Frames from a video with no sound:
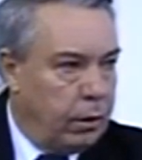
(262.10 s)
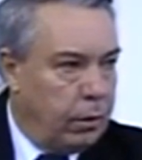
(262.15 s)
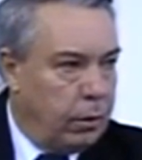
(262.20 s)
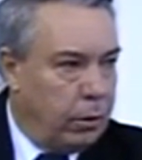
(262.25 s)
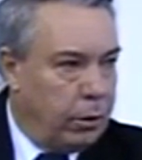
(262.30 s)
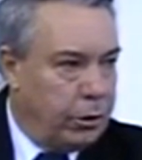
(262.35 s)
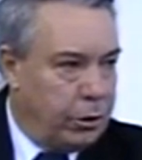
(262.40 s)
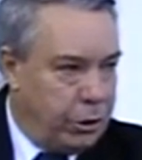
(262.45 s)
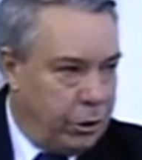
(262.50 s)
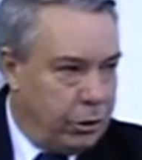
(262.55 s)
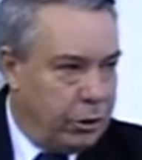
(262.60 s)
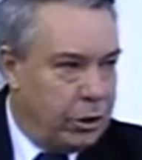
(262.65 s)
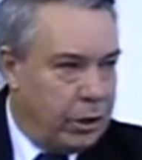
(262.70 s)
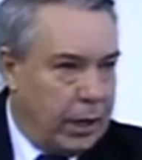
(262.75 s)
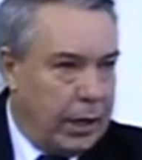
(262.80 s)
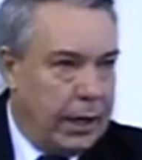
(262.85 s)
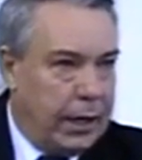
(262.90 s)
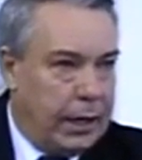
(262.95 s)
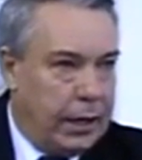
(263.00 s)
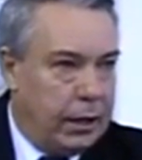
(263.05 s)
what you're
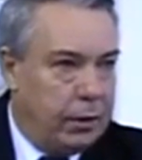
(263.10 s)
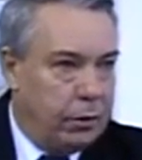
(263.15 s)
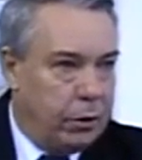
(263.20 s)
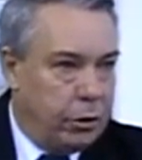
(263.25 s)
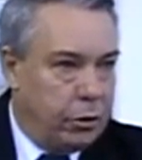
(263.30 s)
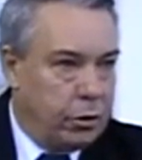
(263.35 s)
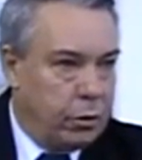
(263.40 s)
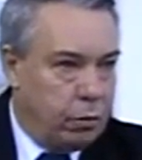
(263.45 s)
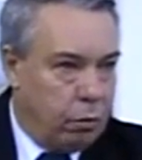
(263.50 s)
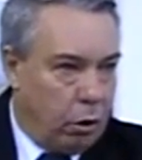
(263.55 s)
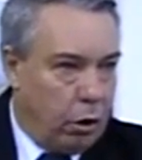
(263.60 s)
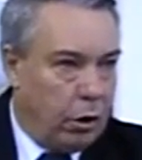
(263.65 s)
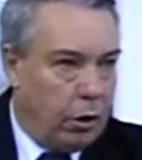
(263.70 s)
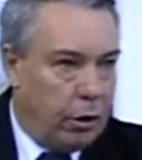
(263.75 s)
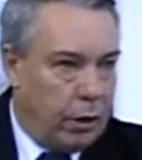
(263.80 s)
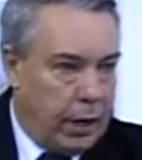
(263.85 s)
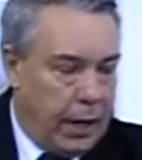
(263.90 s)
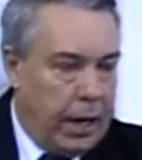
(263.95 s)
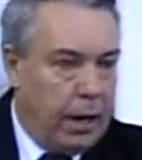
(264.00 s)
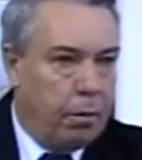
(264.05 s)
saying in this word.
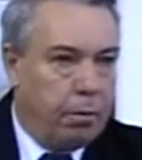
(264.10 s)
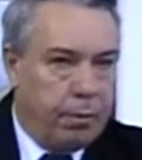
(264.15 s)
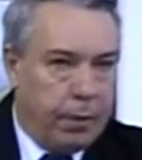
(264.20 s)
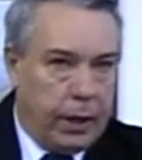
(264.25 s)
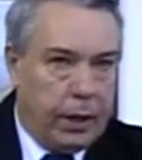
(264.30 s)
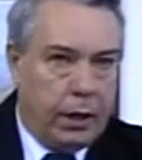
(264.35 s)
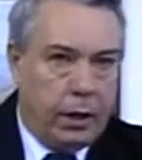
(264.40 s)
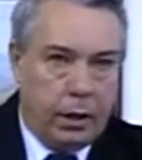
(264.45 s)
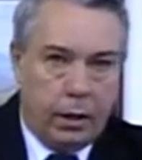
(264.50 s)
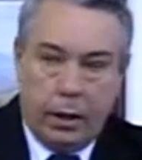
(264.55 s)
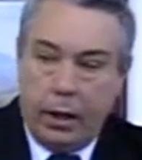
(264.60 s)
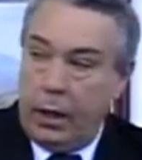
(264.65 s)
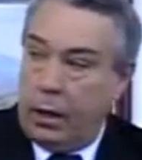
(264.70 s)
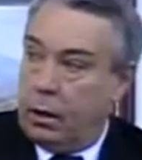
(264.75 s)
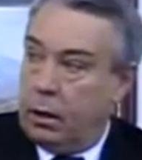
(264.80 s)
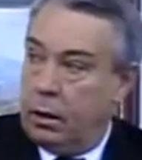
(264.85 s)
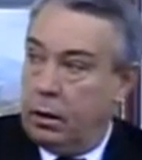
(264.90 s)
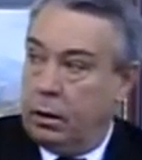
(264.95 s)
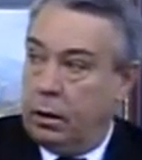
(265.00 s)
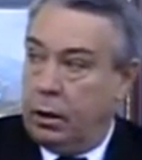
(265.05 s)
Help me. Now,
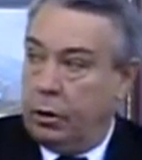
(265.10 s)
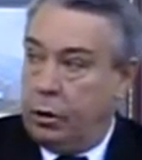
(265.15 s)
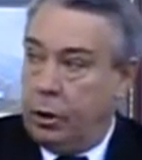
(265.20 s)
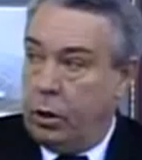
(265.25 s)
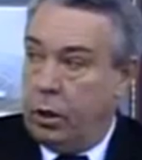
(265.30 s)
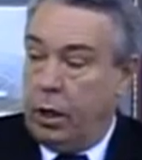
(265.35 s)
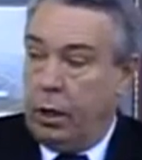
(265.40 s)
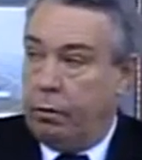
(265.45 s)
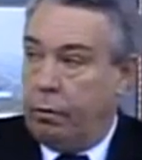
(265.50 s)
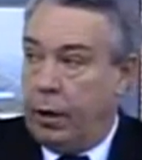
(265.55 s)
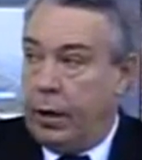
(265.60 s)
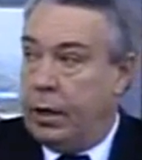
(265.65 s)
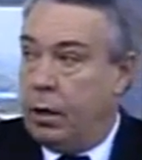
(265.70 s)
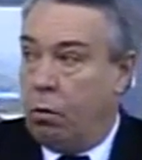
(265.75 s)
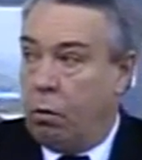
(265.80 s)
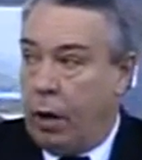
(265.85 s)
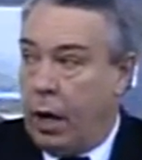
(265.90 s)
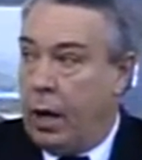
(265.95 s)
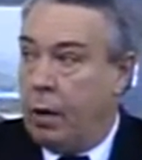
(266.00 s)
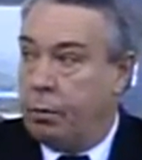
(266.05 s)
now you, if he
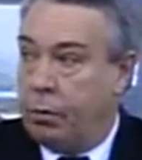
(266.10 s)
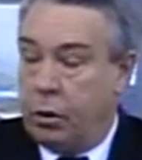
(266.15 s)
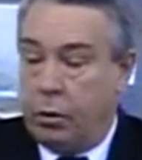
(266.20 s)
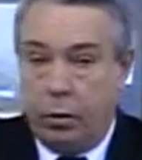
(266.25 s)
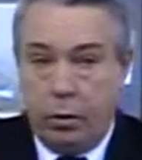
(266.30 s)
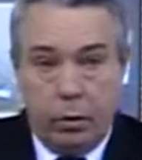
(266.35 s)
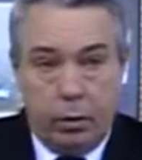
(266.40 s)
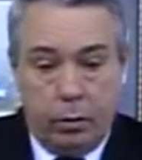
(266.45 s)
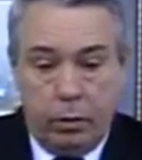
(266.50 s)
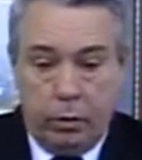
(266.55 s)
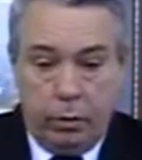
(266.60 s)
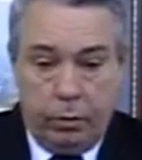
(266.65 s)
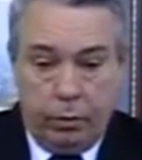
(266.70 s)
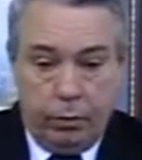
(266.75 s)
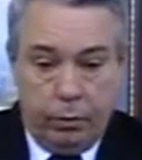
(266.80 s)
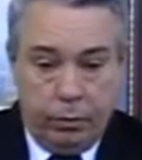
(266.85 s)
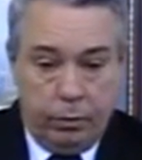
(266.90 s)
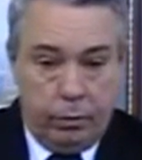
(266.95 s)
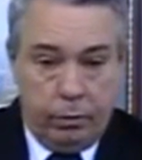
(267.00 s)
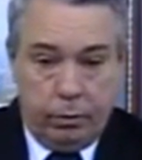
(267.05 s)
don't help you, you,
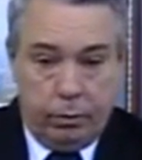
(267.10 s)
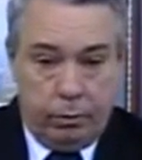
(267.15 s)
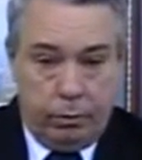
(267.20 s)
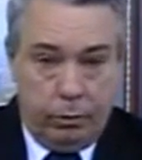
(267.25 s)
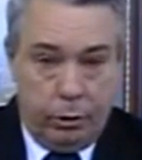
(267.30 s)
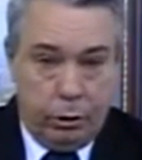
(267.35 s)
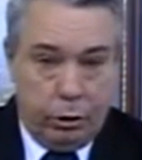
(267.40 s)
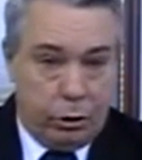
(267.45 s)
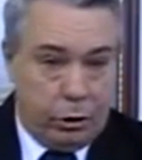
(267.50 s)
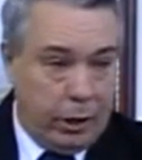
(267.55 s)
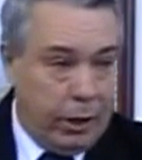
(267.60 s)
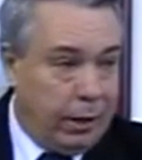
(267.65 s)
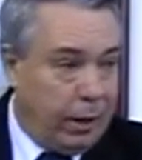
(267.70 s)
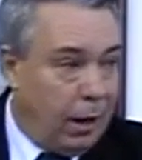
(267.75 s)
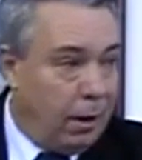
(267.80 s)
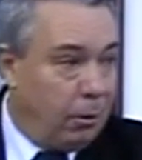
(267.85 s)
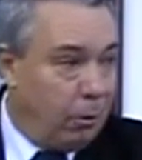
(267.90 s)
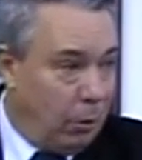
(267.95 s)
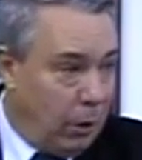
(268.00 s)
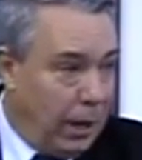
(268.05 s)
you just ain't
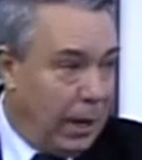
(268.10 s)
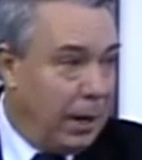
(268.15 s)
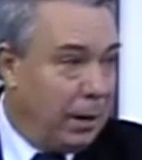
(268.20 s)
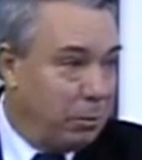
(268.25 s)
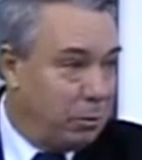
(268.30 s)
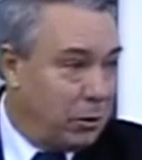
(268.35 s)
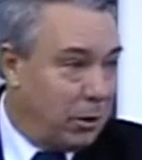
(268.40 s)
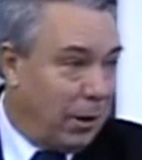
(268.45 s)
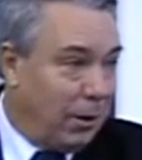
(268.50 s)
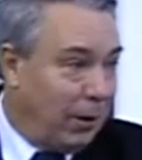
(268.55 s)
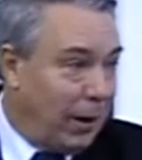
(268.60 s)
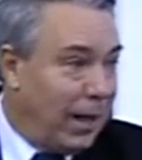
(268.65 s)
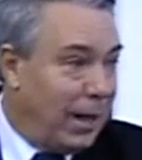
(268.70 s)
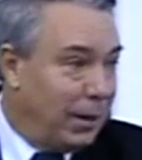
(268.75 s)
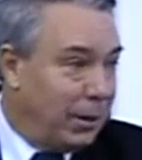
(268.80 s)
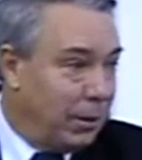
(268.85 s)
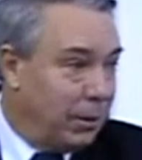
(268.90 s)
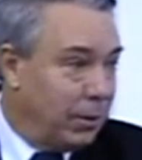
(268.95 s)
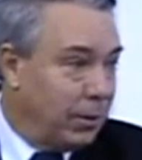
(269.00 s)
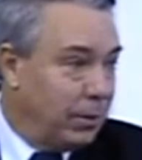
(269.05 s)
got no help. That's all I
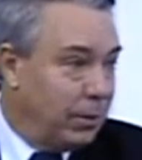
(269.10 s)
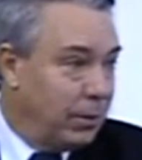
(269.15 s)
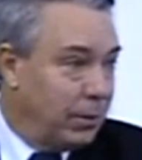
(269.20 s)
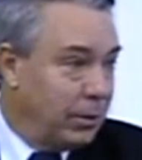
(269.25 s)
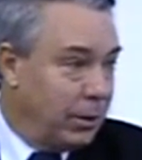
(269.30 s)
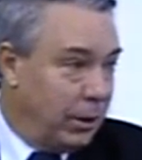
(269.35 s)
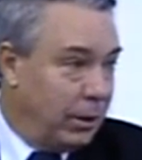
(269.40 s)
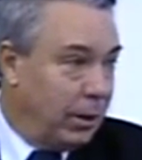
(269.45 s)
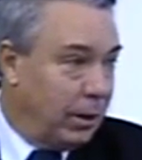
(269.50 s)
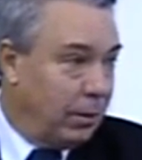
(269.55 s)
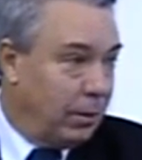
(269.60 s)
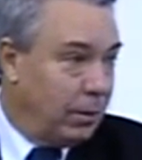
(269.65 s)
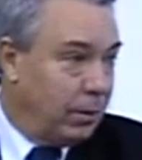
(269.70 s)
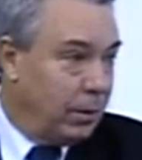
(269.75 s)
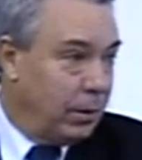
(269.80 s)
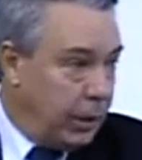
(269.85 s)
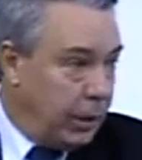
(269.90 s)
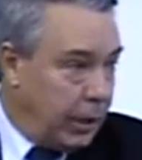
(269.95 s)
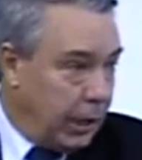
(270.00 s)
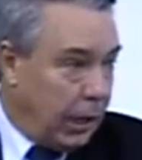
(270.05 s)
know. You know,
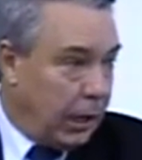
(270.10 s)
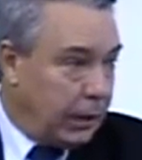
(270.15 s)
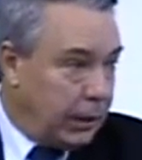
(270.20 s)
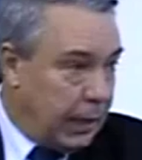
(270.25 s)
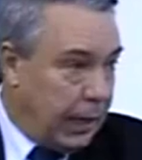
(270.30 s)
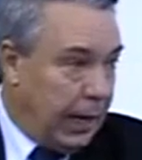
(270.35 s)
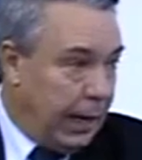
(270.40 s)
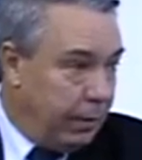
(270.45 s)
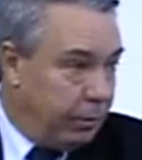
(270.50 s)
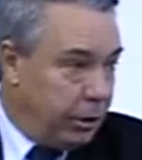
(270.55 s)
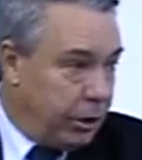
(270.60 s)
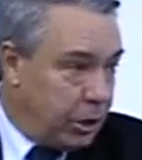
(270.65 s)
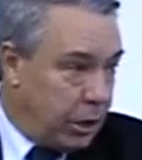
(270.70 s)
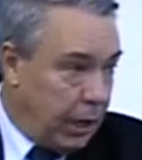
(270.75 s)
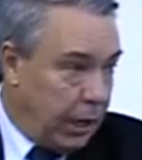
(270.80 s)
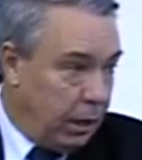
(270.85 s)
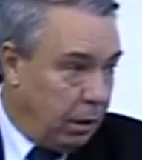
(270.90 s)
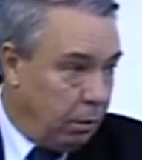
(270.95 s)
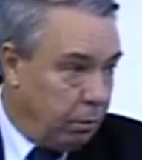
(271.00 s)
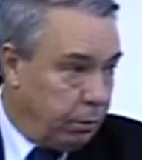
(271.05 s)
you got to have his
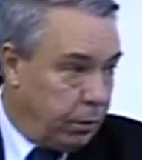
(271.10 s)
help,